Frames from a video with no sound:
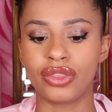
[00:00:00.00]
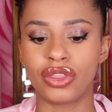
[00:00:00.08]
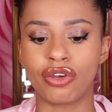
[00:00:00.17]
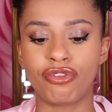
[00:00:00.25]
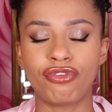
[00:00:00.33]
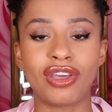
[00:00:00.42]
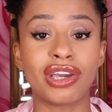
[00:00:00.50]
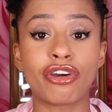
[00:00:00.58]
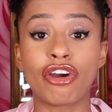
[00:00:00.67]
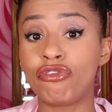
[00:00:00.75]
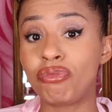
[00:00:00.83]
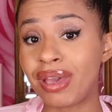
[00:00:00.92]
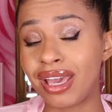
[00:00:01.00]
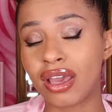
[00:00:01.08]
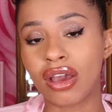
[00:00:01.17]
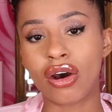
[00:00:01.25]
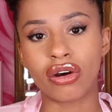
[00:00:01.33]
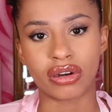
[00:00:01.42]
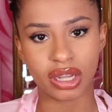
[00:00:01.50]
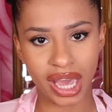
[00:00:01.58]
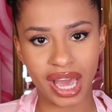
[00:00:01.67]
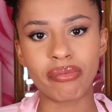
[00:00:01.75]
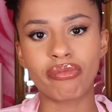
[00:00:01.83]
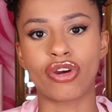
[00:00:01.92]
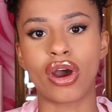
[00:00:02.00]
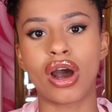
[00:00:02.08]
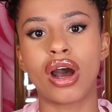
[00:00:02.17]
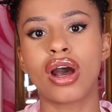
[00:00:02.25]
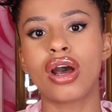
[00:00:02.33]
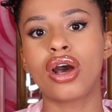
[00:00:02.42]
the fear of being on camera,